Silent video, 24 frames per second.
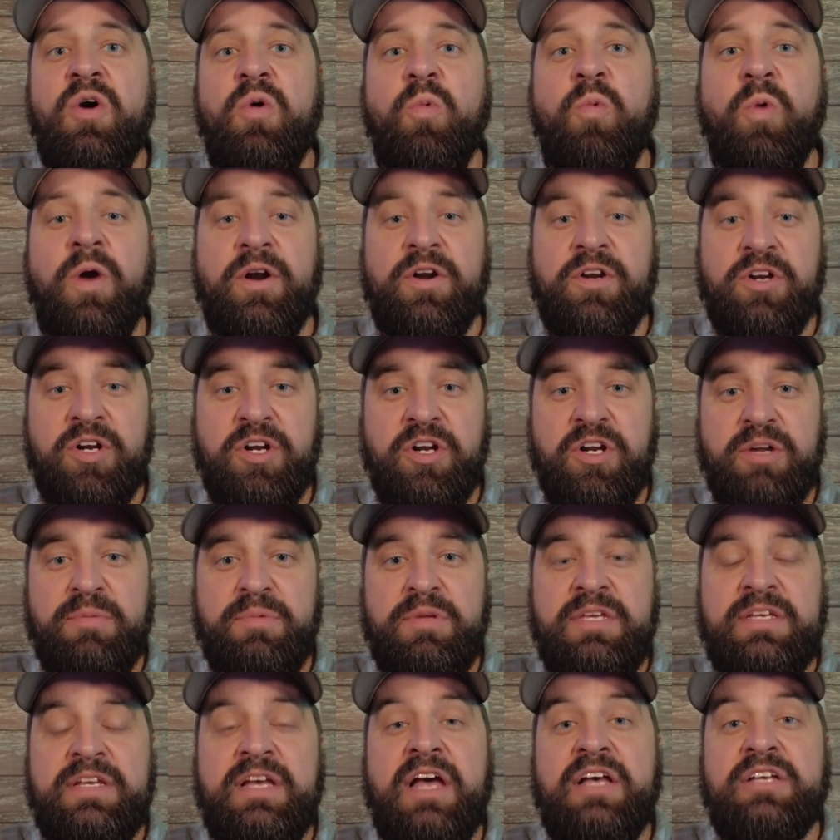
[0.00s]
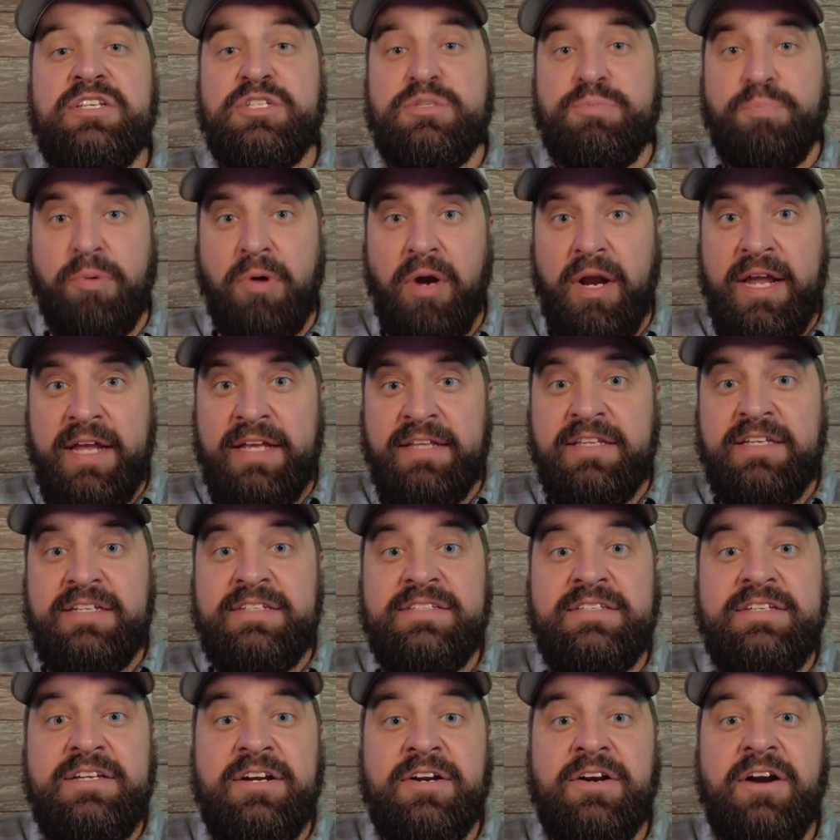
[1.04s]
where you're going to be spraying
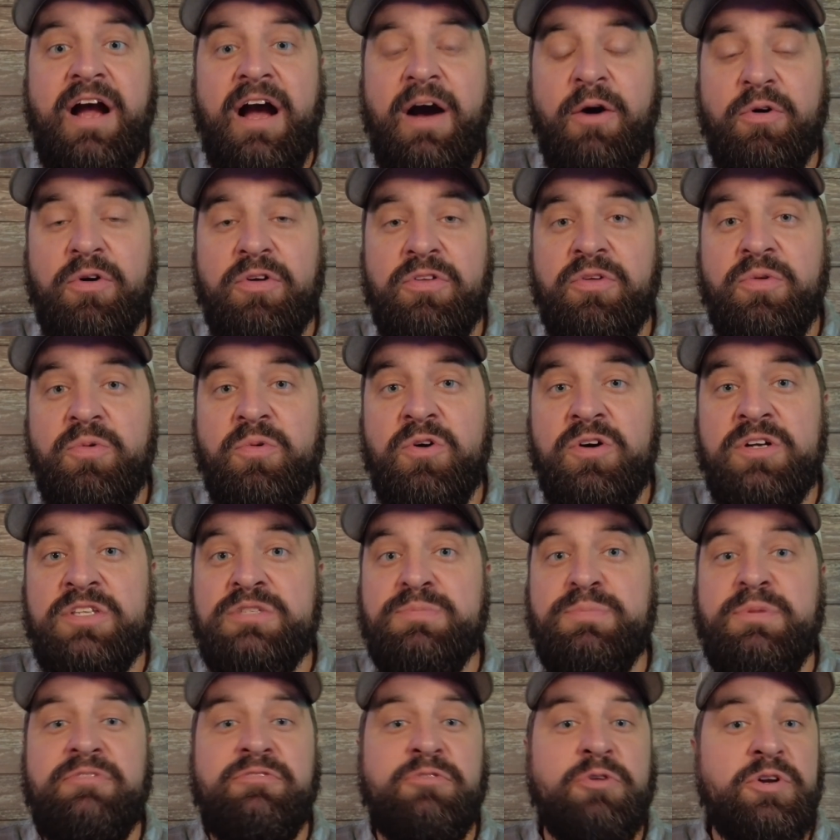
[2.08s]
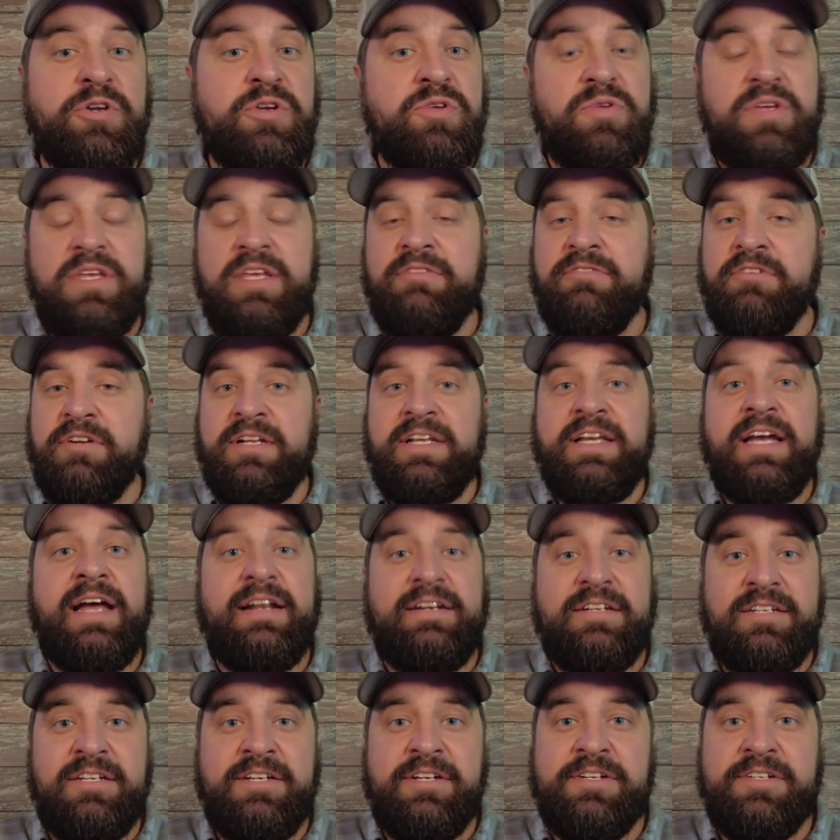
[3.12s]
these deer out of the woods before you even
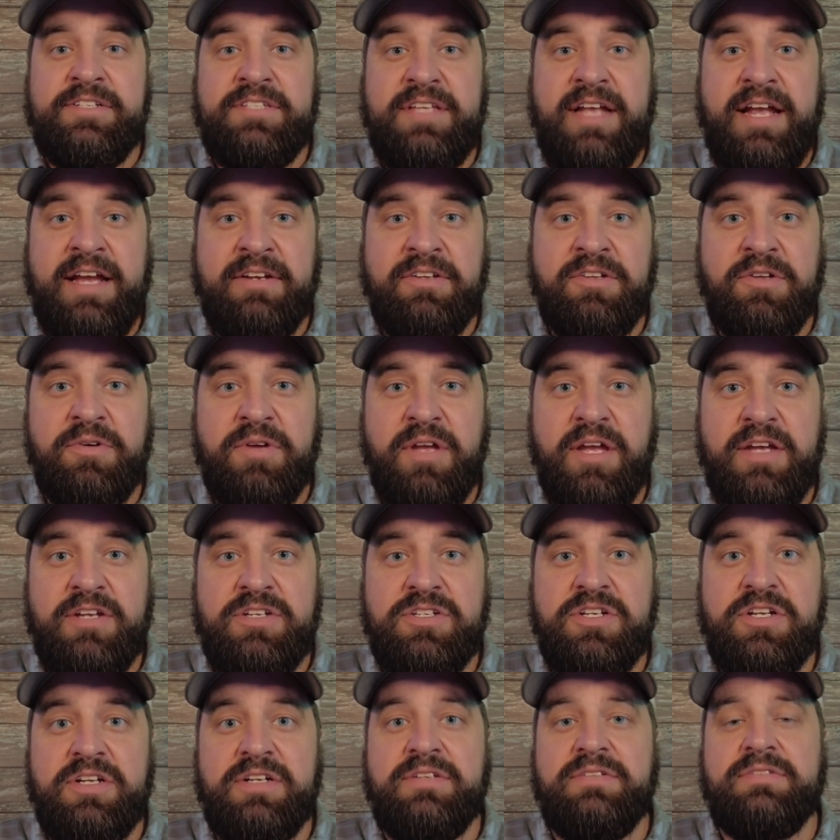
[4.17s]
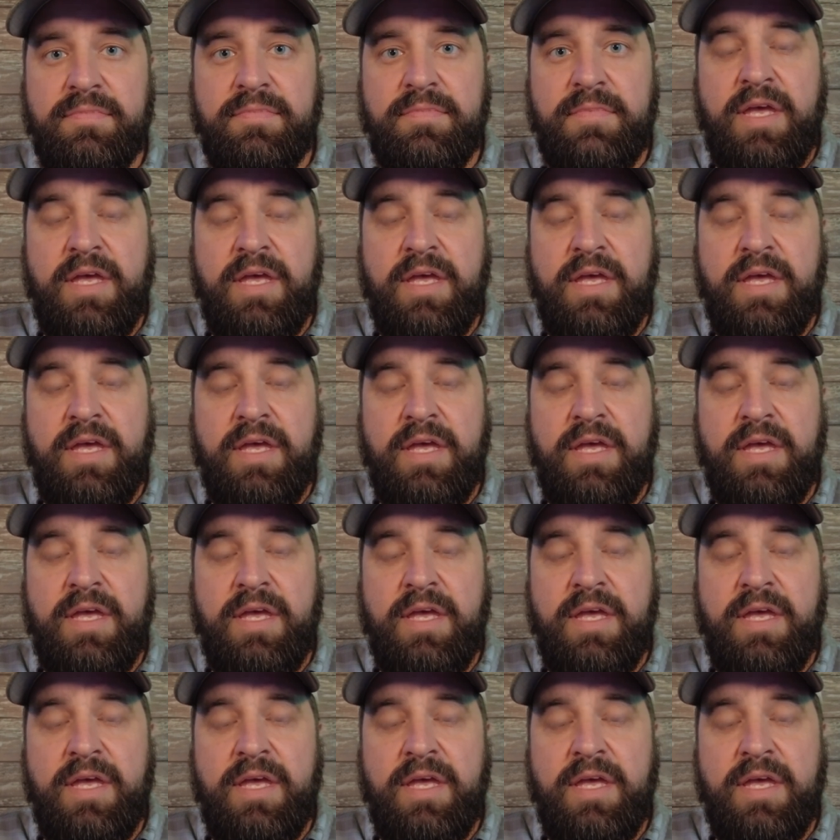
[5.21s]
get to your stand location.